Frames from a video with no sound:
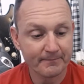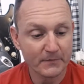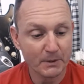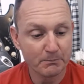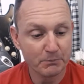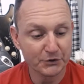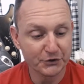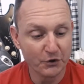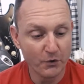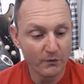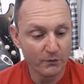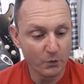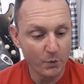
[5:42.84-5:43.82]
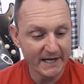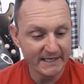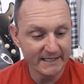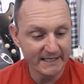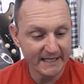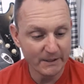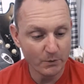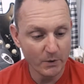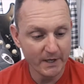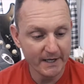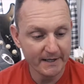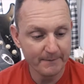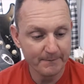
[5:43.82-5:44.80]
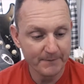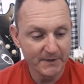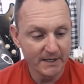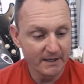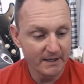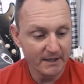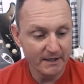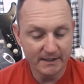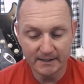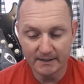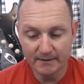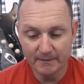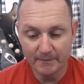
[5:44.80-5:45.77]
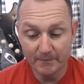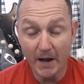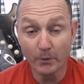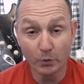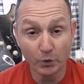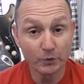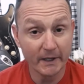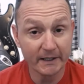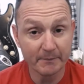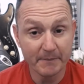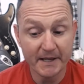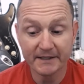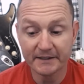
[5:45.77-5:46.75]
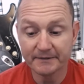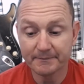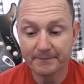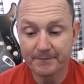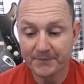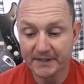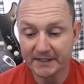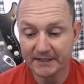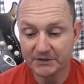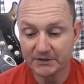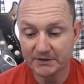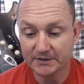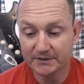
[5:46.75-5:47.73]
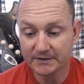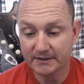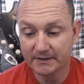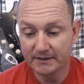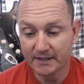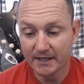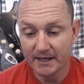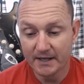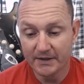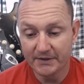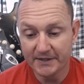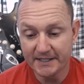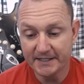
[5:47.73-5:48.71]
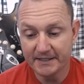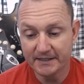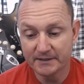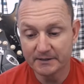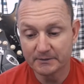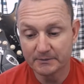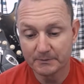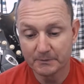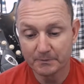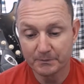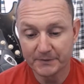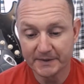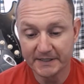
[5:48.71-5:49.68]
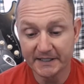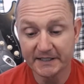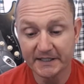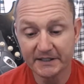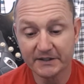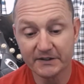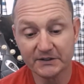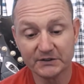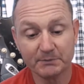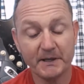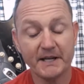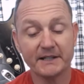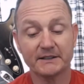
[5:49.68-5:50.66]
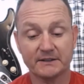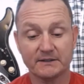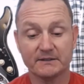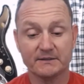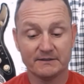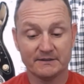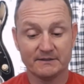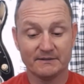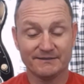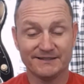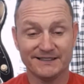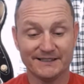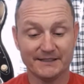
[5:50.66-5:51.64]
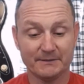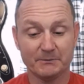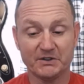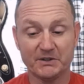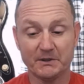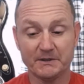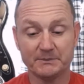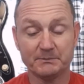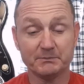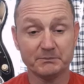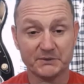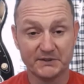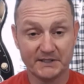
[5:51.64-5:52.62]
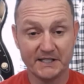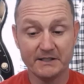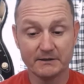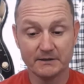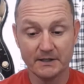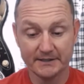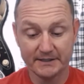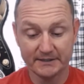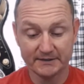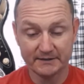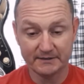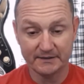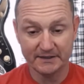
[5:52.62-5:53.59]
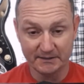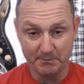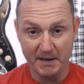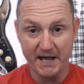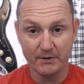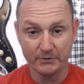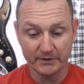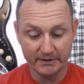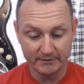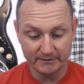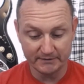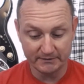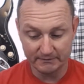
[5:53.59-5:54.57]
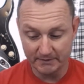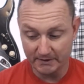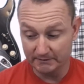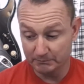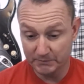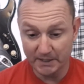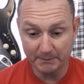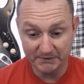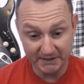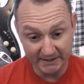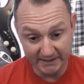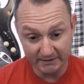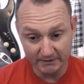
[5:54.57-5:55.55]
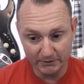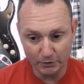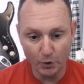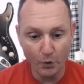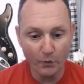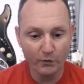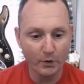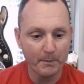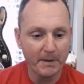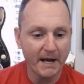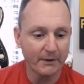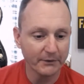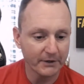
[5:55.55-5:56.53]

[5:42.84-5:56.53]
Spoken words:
put you overweight in any way, I would recommend it. It's just the getting into the specs. The steel on this is a pound. It comes in at a little over a pound.